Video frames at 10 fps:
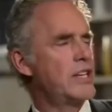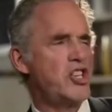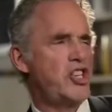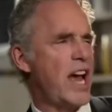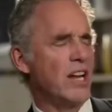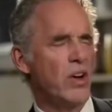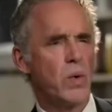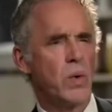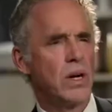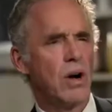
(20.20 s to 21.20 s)
It's
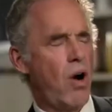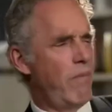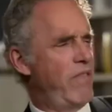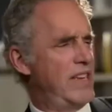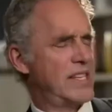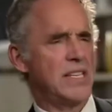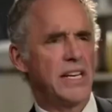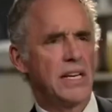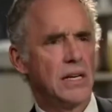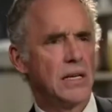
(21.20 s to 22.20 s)
shallow,
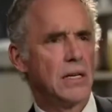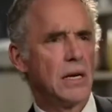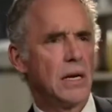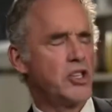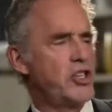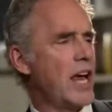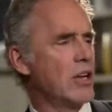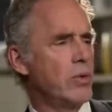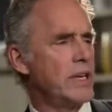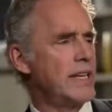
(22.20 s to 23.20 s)
obviously.
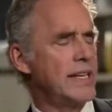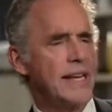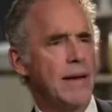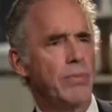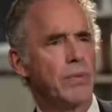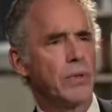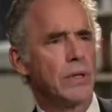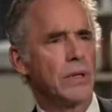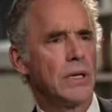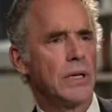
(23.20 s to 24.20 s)
Shallow and
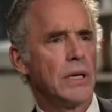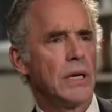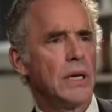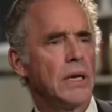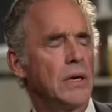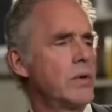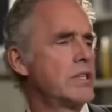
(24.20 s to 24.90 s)
contemptible. You